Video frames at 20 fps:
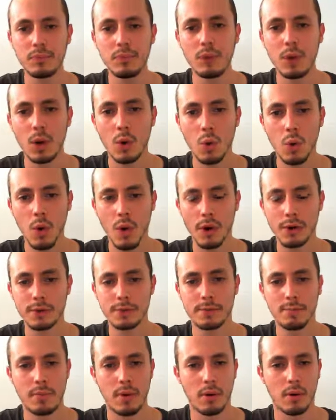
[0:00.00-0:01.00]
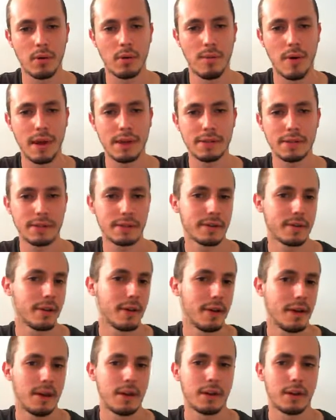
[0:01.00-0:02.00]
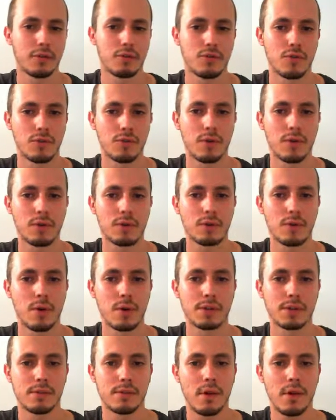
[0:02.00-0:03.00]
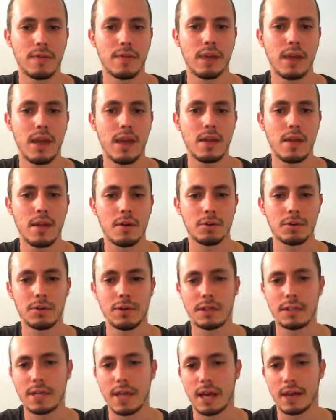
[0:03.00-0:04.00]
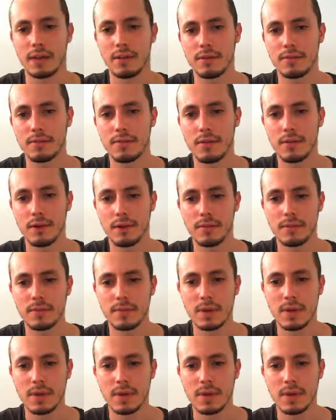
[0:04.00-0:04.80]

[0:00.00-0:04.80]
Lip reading: works both ways, controlling squares around the king and also attacking the rook.